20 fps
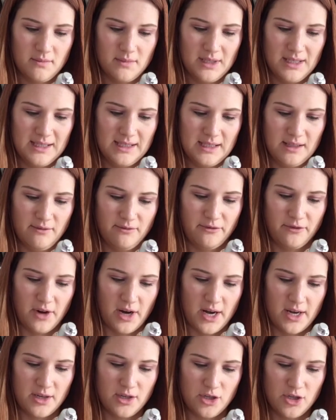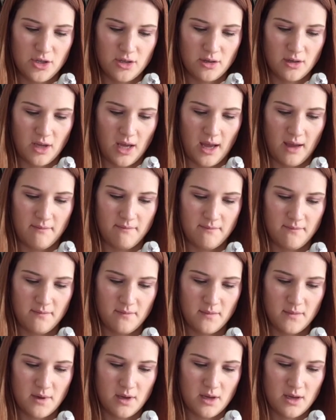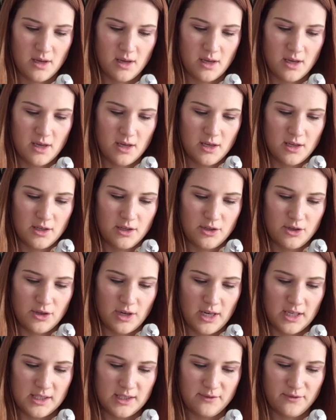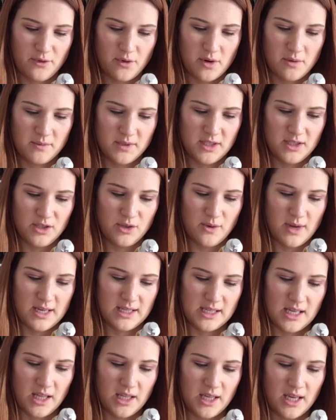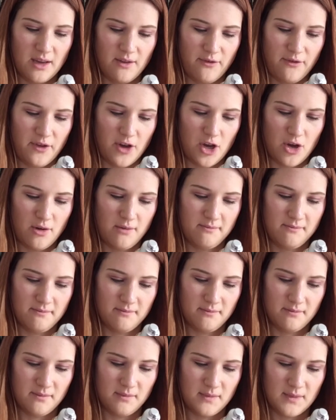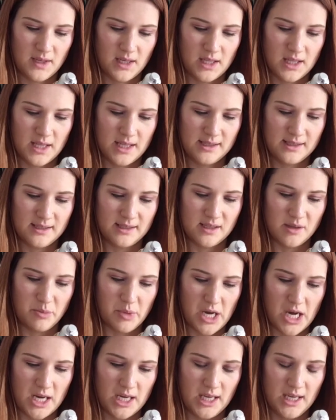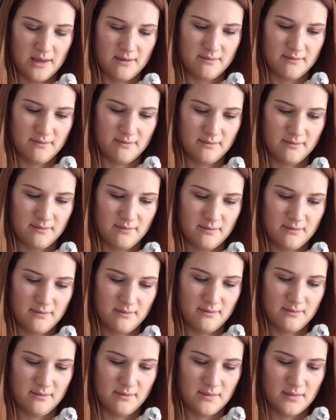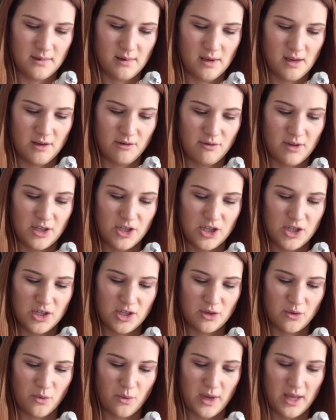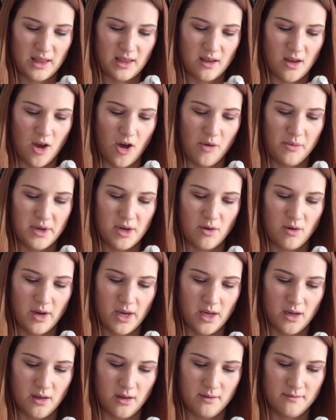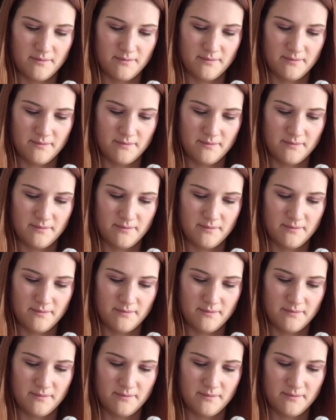It's a fridge. Okay. Transforms into a delicate foam that cleanses the body. Enriched with almond oil.